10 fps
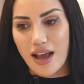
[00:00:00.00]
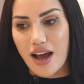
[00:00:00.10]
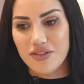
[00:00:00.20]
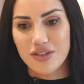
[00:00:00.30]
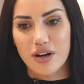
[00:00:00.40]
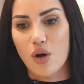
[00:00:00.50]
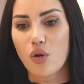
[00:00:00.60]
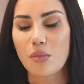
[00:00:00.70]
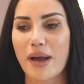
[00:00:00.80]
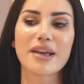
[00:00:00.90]
After
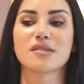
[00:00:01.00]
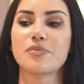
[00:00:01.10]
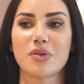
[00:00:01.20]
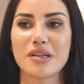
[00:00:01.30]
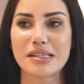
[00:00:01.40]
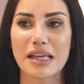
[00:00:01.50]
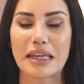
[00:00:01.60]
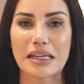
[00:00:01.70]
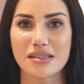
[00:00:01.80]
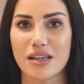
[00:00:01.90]
all my experience, I
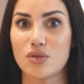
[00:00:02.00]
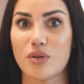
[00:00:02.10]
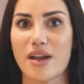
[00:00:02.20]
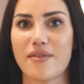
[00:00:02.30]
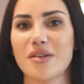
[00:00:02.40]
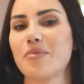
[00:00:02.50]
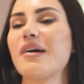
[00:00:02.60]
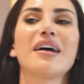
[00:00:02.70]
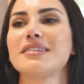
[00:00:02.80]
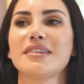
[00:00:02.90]
can say to
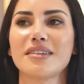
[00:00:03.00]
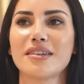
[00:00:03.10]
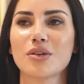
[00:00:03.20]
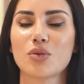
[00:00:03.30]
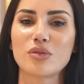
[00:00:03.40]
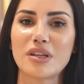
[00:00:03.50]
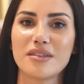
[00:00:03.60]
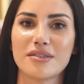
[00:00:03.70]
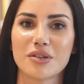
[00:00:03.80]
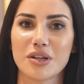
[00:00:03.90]
everybody who
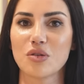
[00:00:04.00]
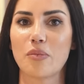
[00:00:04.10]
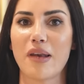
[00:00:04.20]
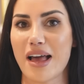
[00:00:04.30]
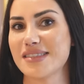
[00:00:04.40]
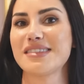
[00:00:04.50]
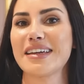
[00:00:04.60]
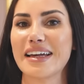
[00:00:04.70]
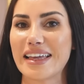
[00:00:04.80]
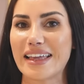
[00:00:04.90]
needs
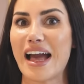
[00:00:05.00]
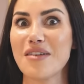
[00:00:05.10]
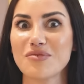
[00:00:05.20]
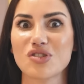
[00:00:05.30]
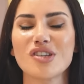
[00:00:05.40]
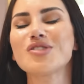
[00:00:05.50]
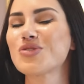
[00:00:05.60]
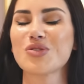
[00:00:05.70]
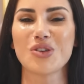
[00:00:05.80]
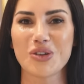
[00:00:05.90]
rhinoplastic, come
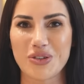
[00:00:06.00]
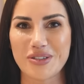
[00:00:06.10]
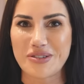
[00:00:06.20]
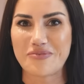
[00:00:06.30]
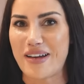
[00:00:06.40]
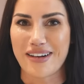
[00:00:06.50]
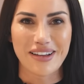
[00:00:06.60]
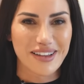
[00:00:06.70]
just to Dr. Dilber,